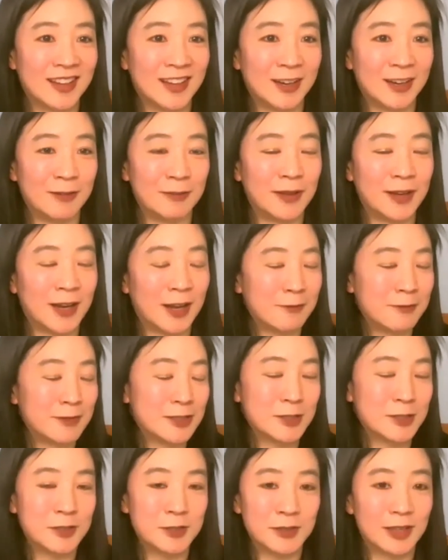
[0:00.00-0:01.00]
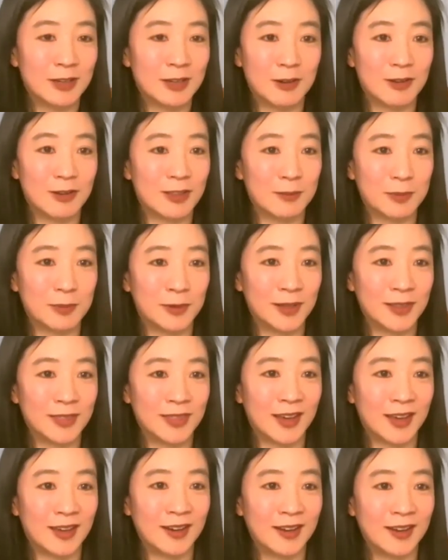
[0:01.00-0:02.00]
And I would totally agree with the point
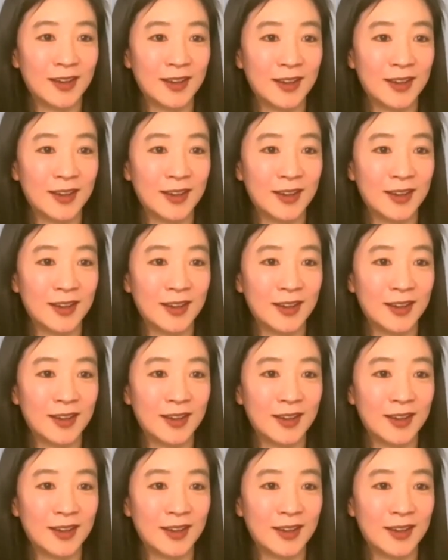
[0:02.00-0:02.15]
that